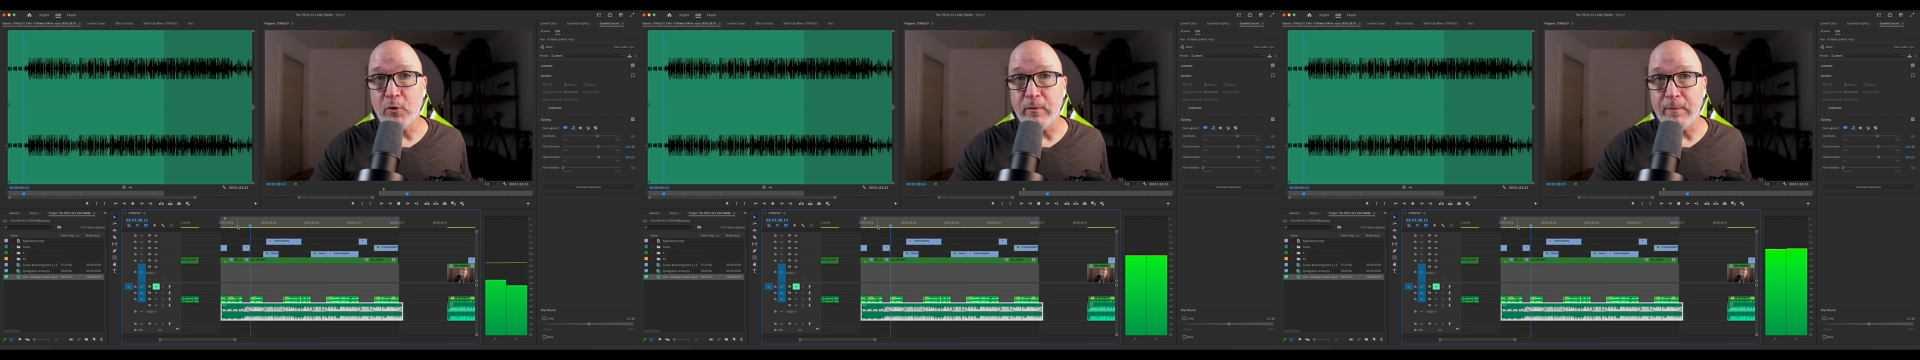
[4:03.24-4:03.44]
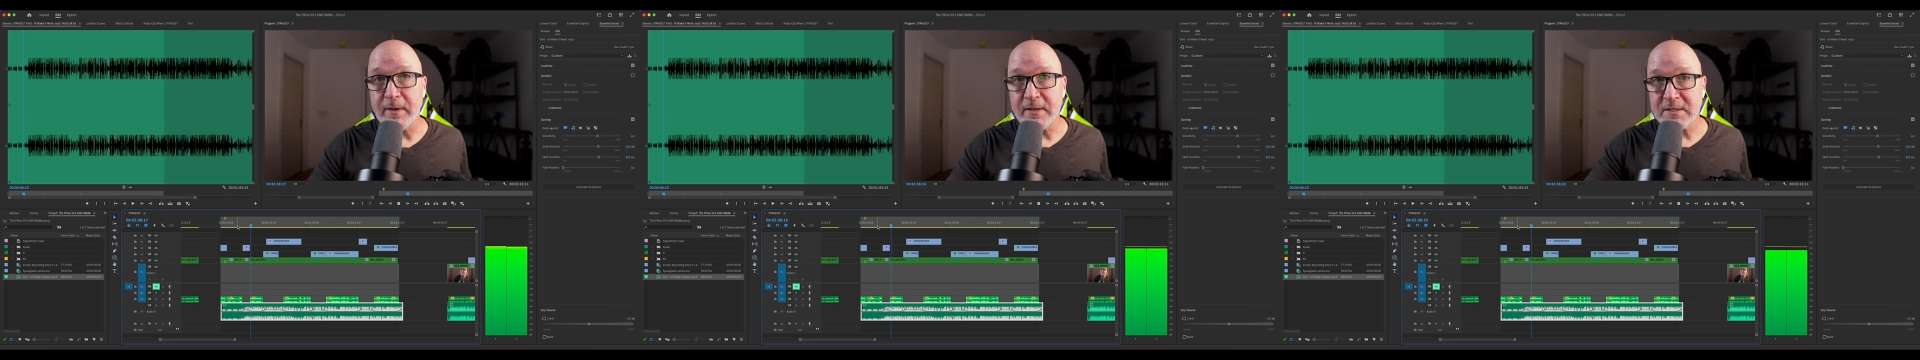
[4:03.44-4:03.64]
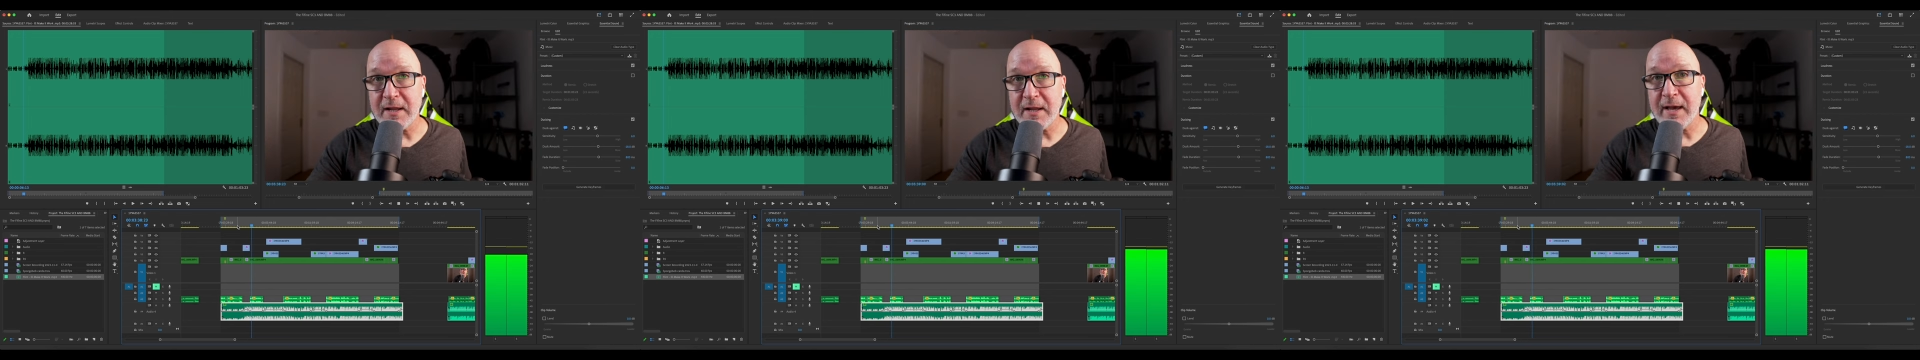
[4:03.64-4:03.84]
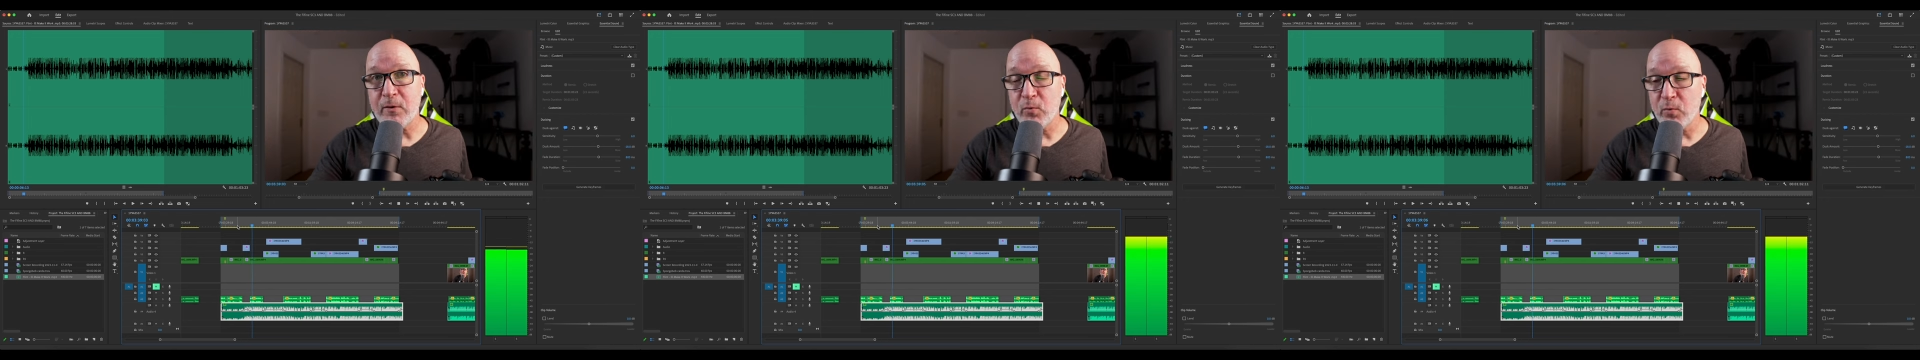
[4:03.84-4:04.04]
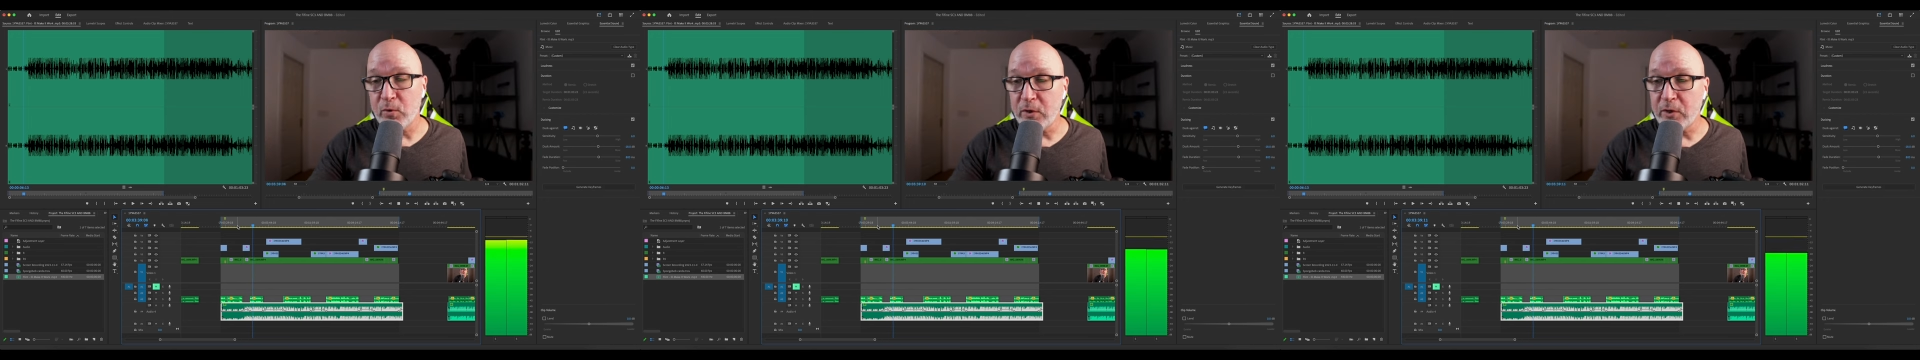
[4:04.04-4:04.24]
move them, they
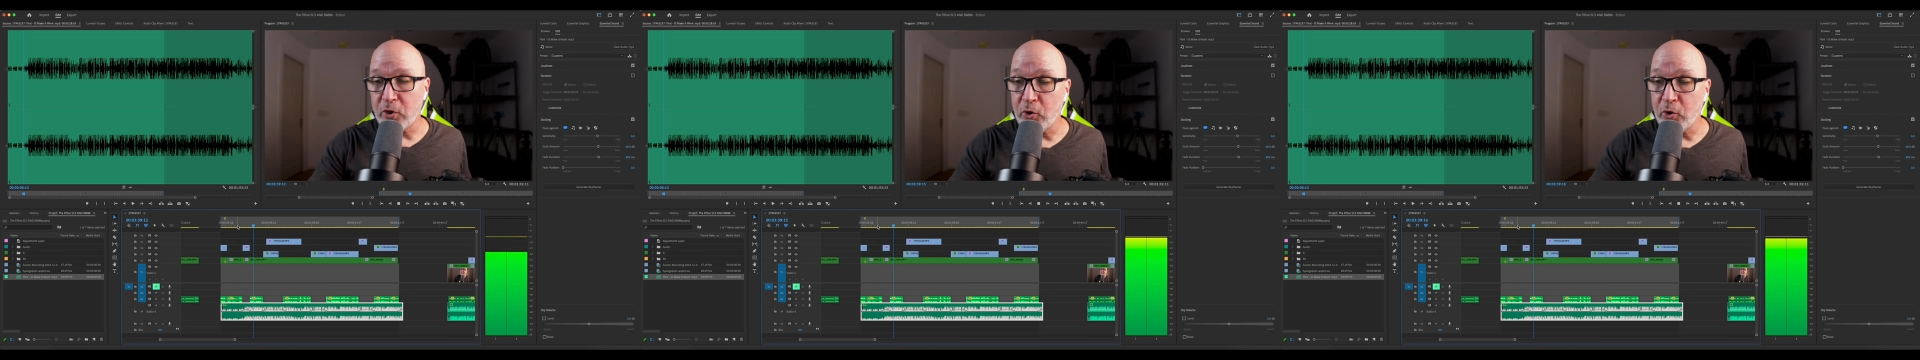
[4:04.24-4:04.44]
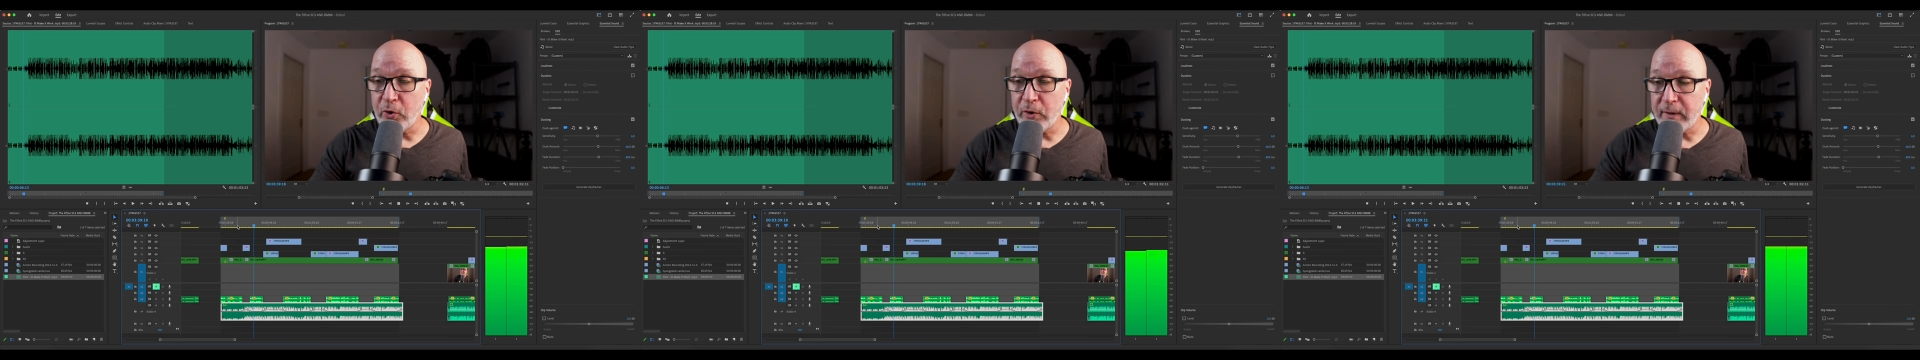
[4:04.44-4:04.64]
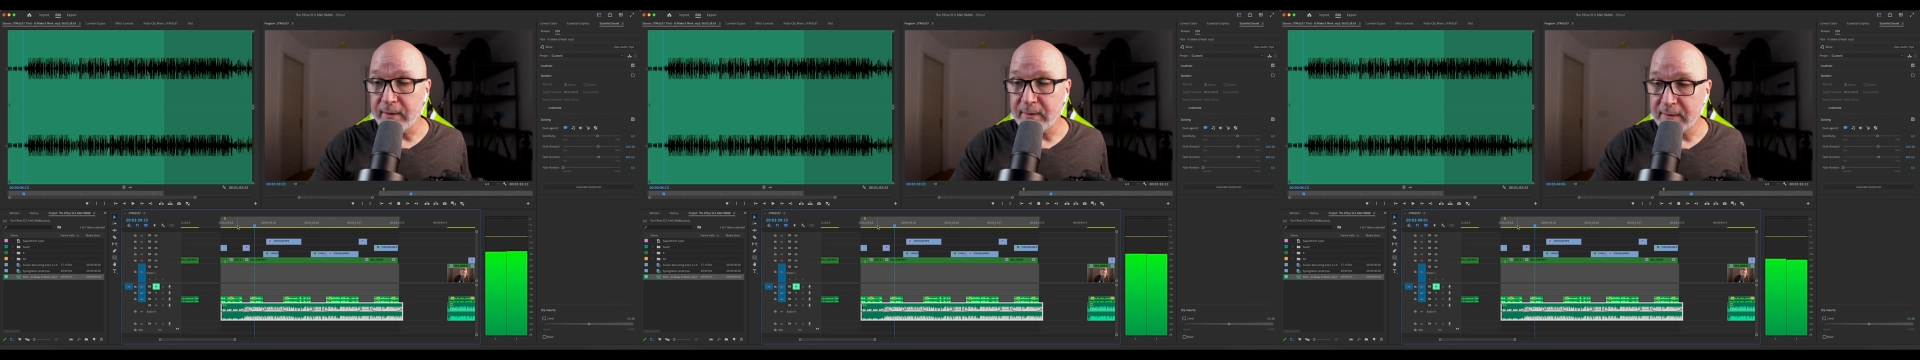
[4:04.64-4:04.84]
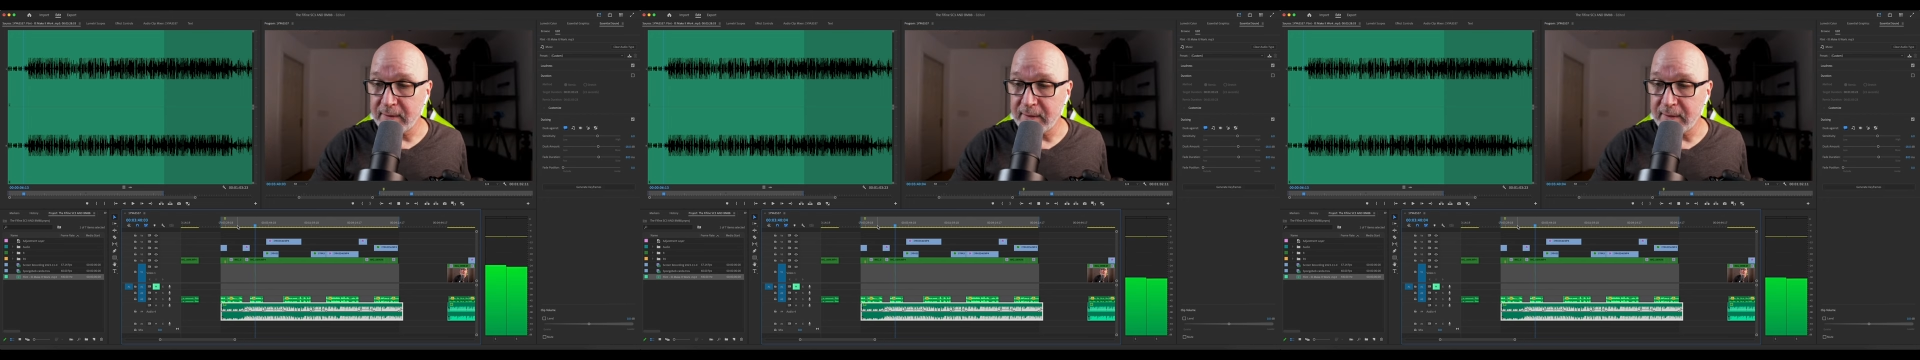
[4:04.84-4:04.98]
slide really good.